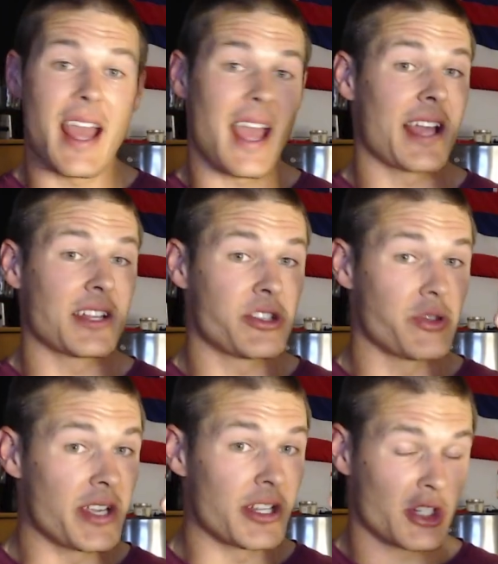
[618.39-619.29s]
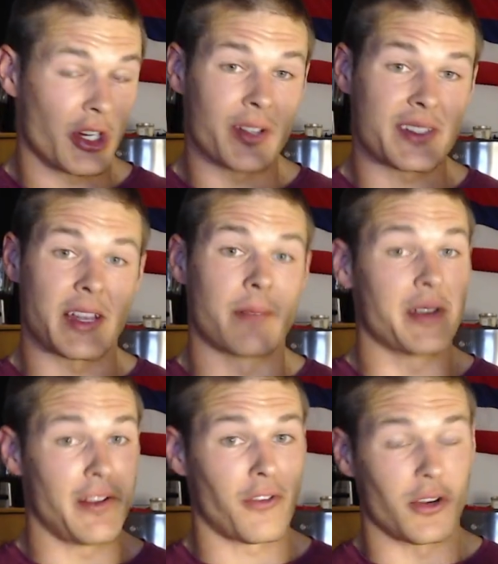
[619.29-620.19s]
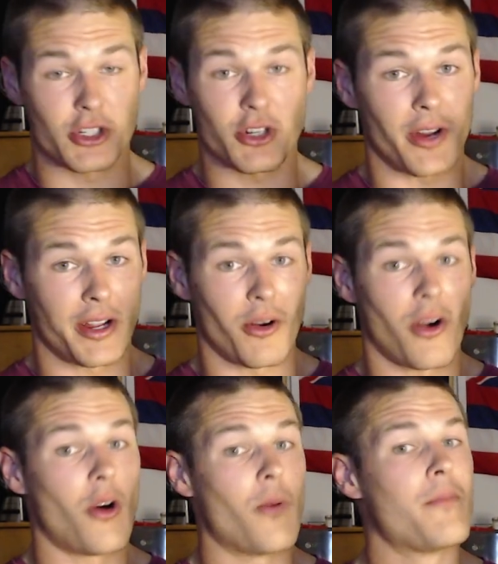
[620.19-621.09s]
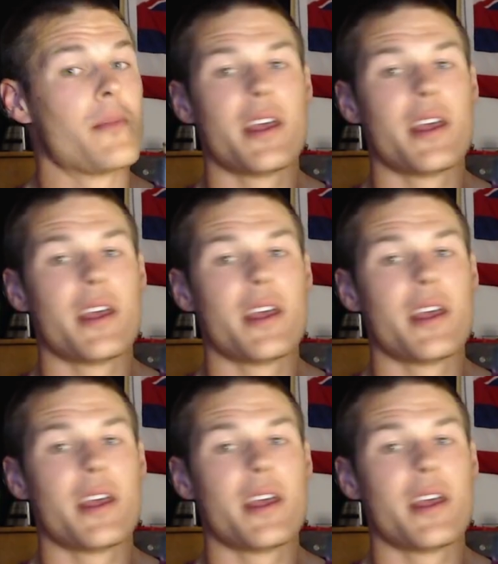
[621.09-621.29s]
and to the insurance company for insuring your home.